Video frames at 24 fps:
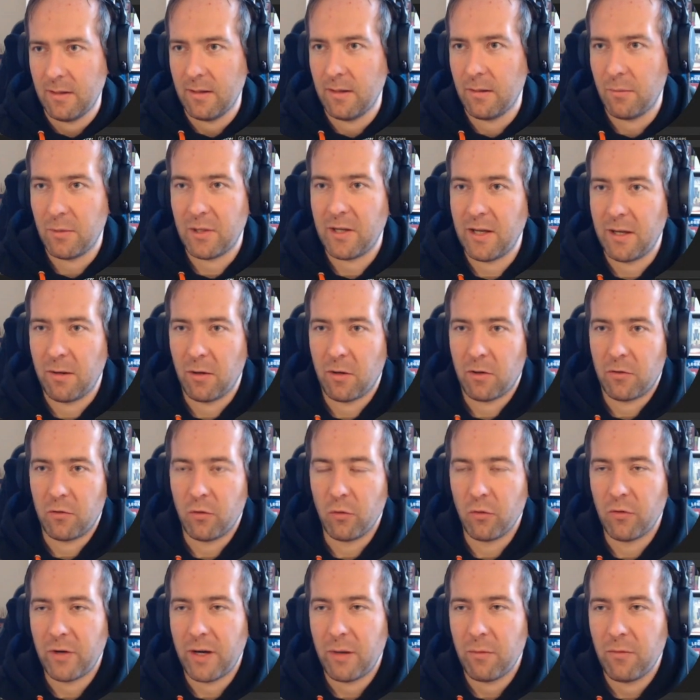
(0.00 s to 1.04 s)
But yeah, our
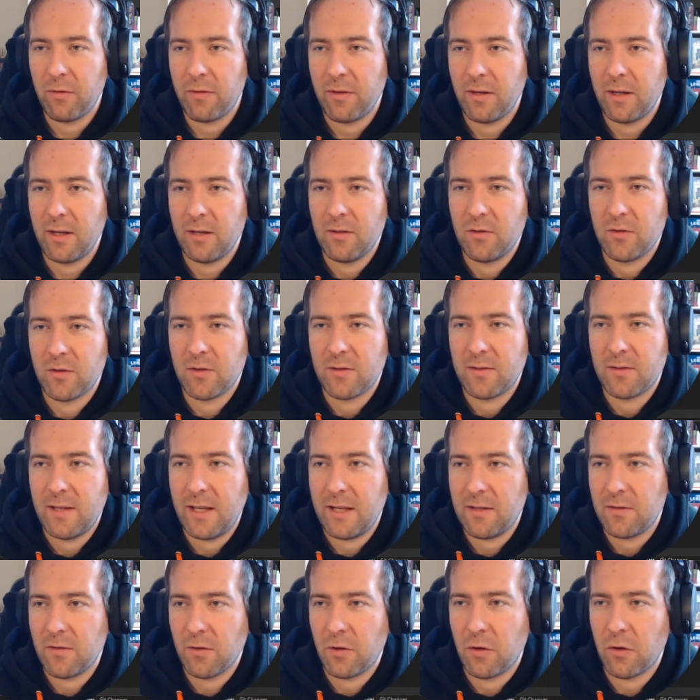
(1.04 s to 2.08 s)
do round thing just
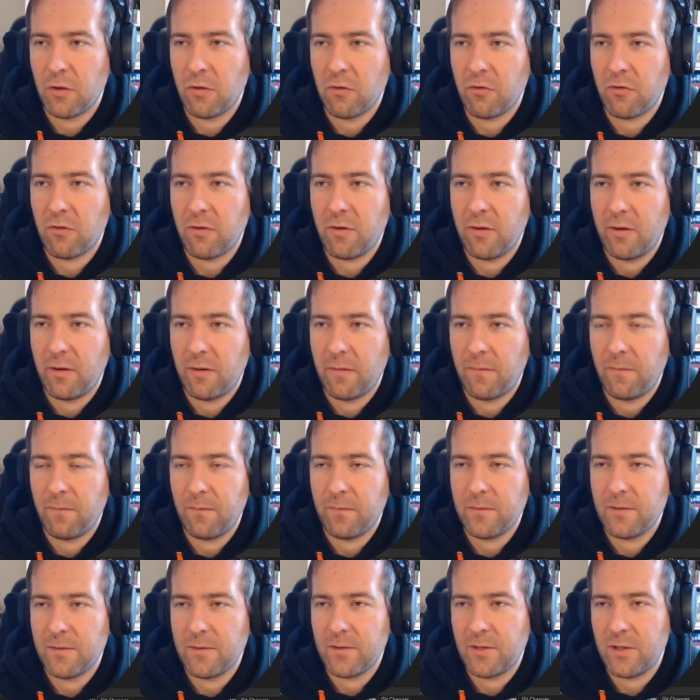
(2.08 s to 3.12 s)
takes the current
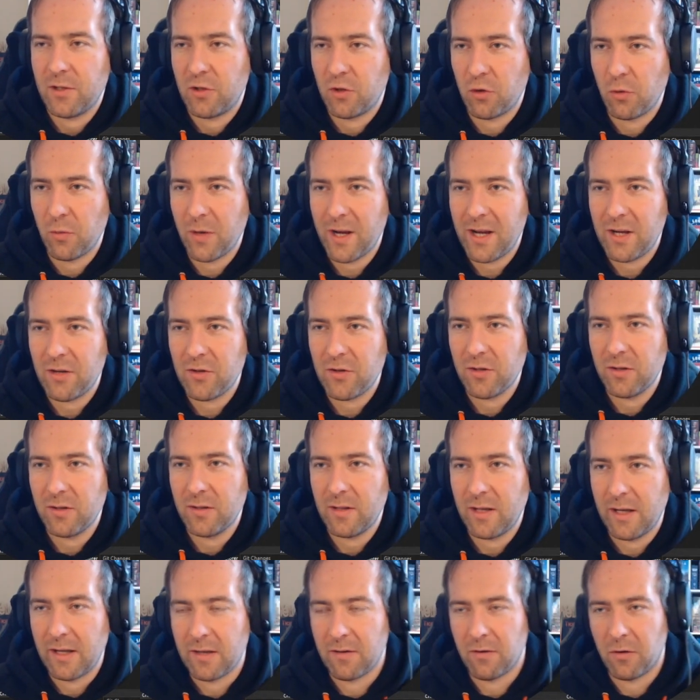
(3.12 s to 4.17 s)

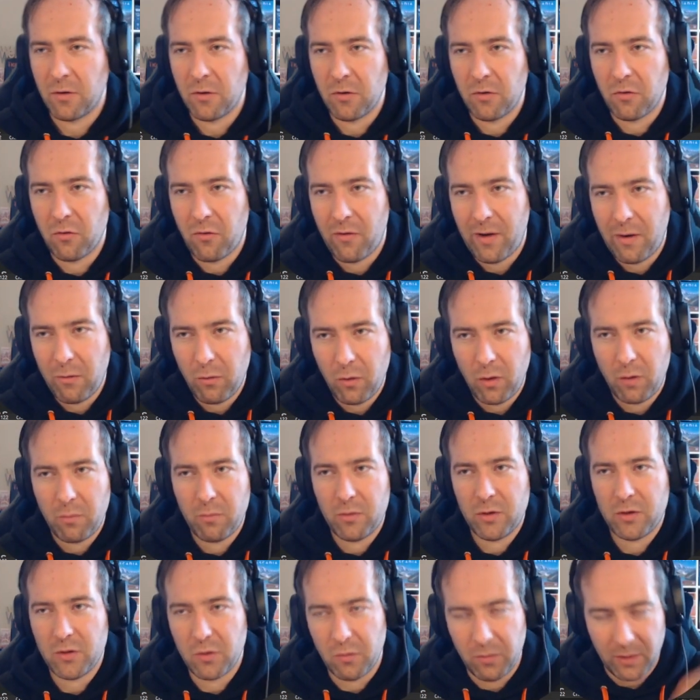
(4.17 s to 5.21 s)
situation and the current round
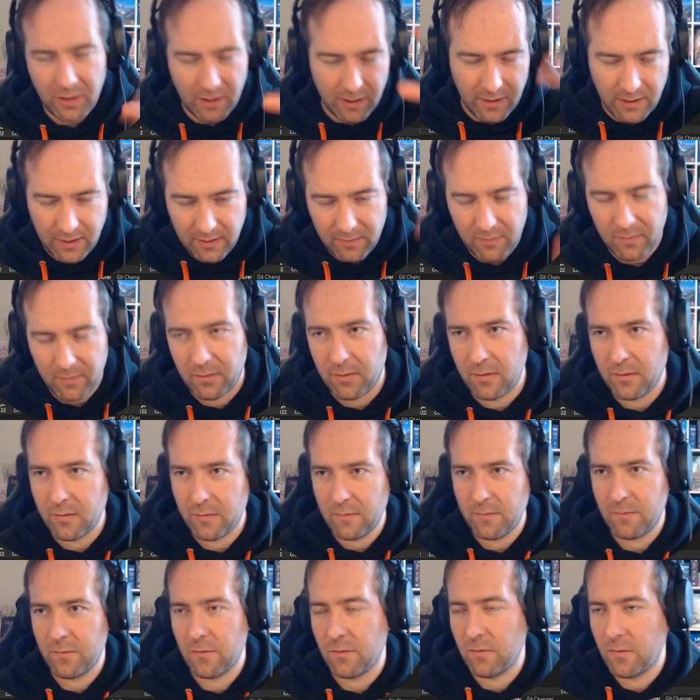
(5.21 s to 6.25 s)
number, so we can get the
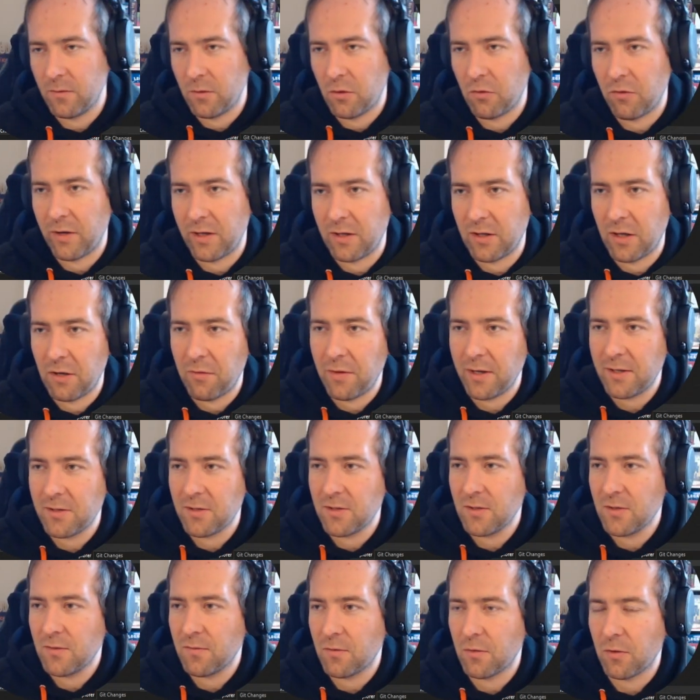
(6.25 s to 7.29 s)
correct
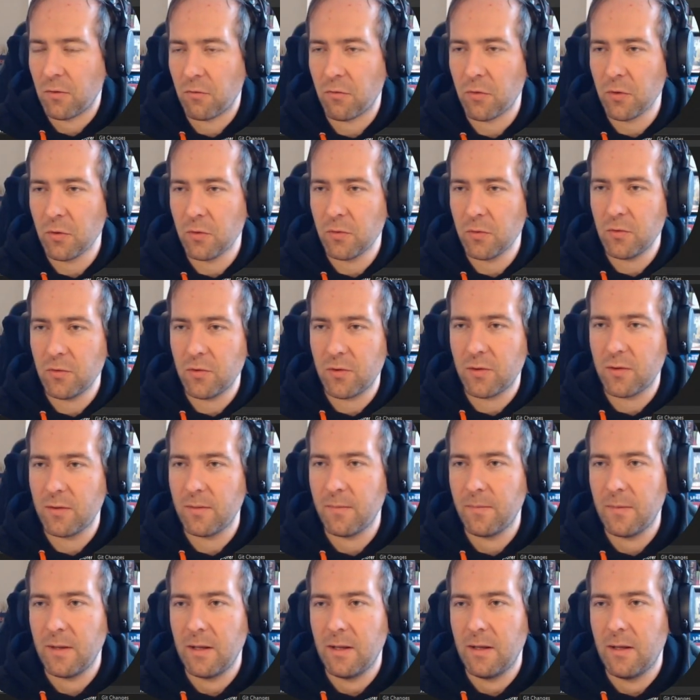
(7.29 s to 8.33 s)
directions for the rules.
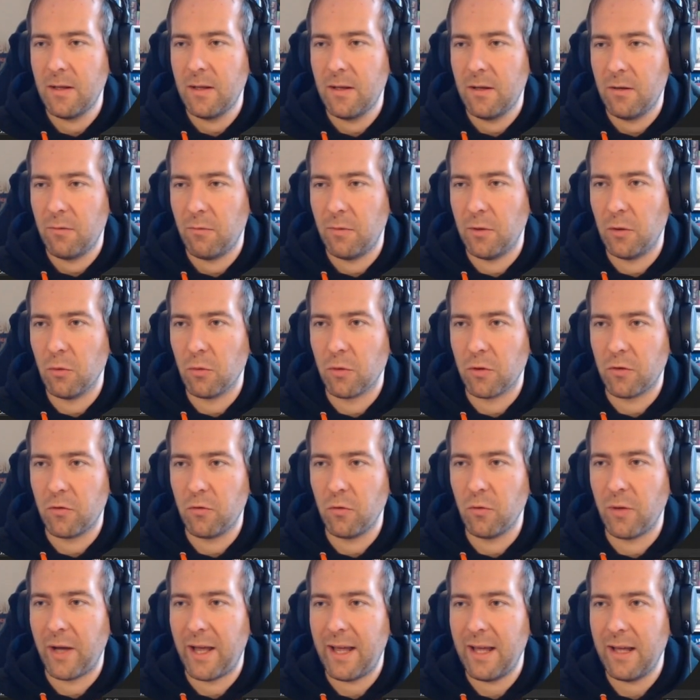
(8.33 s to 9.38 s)
We do our
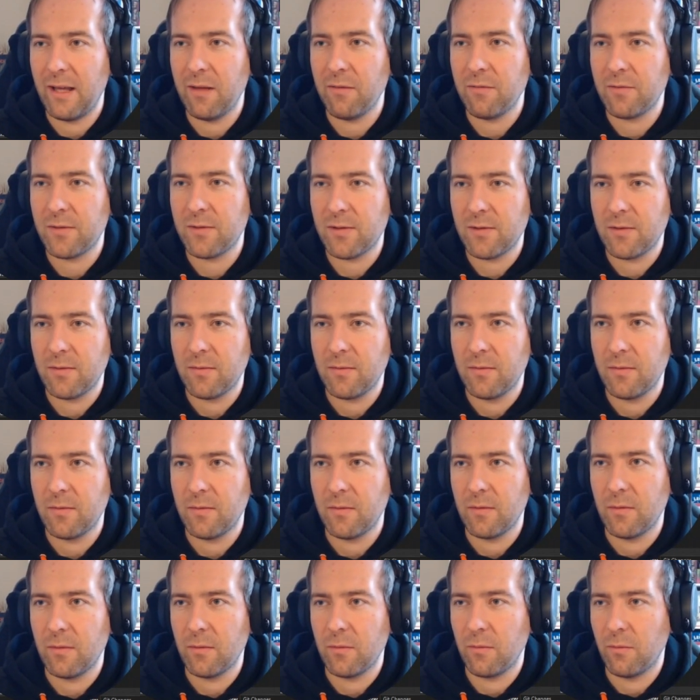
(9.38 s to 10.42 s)
2 halves
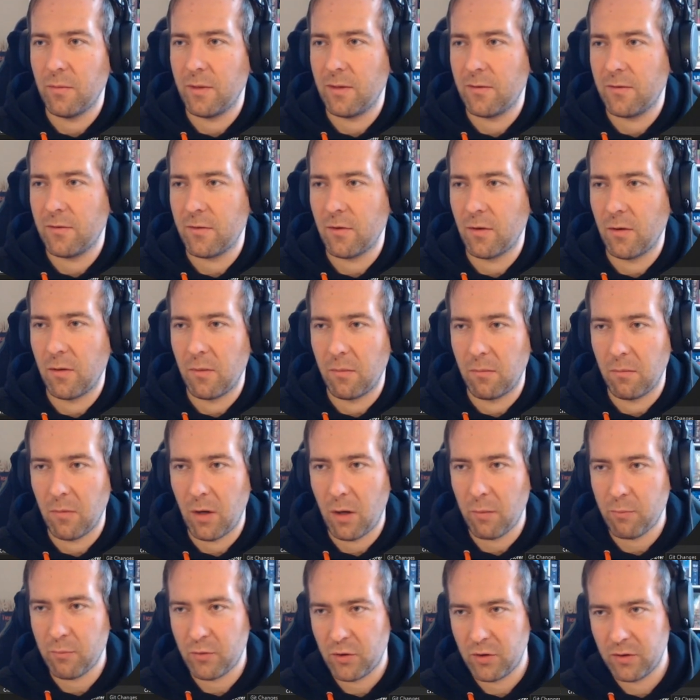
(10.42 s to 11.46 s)
with some
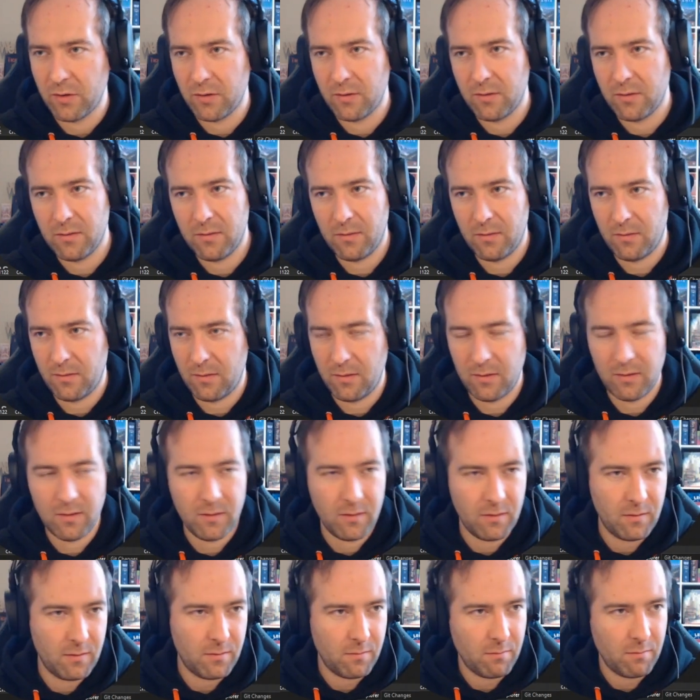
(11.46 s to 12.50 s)
option
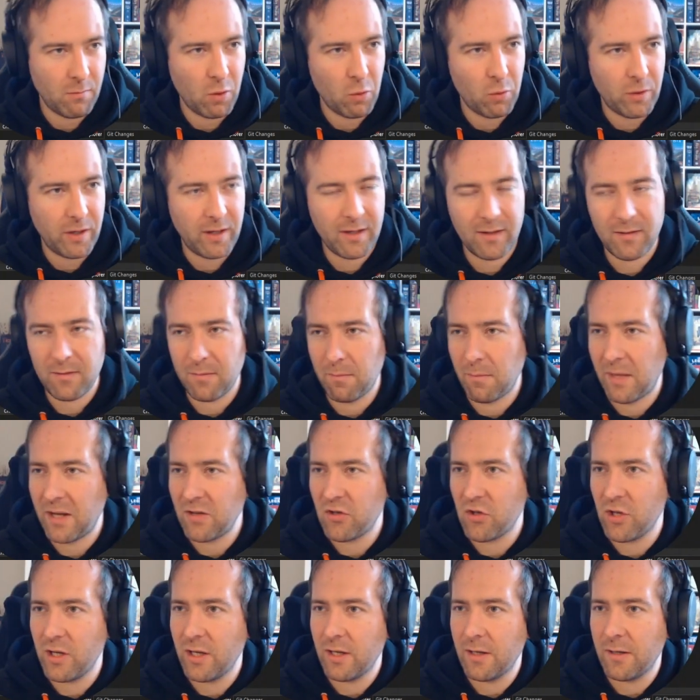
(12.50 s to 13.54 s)
monad
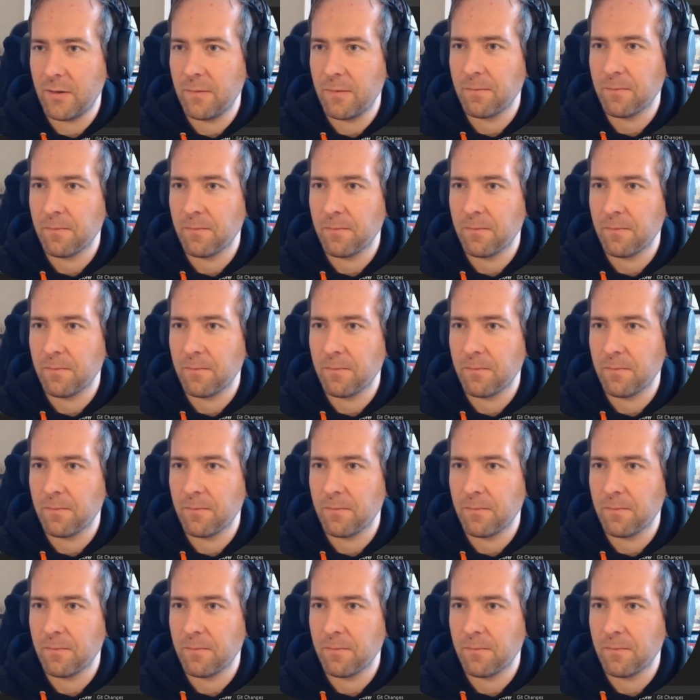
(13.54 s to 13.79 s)
magic.